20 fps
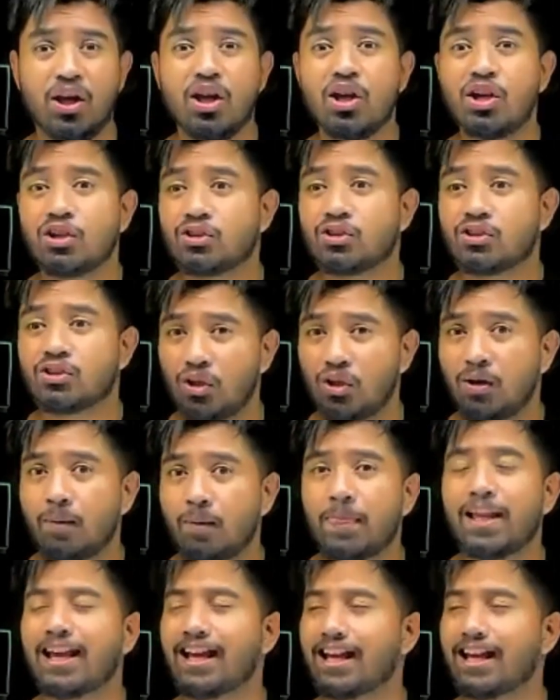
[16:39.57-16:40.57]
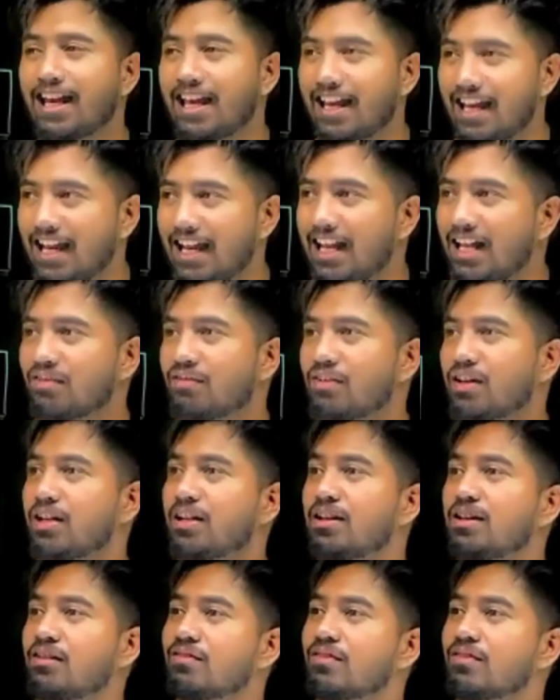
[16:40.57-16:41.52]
So in A level,